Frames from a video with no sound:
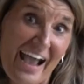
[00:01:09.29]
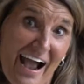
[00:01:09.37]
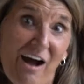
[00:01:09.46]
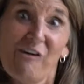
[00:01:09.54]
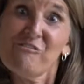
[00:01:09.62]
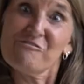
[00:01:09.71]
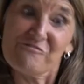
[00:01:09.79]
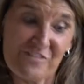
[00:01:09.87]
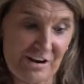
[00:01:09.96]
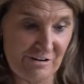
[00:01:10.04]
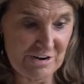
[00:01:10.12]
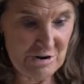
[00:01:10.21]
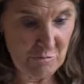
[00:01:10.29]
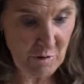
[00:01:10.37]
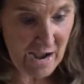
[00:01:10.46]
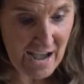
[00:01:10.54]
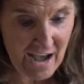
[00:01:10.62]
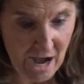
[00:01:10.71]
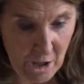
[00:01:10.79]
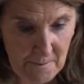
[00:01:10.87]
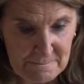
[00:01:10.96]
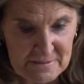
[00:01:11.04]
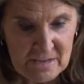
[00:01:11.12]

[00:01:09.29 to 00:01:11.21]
out very well.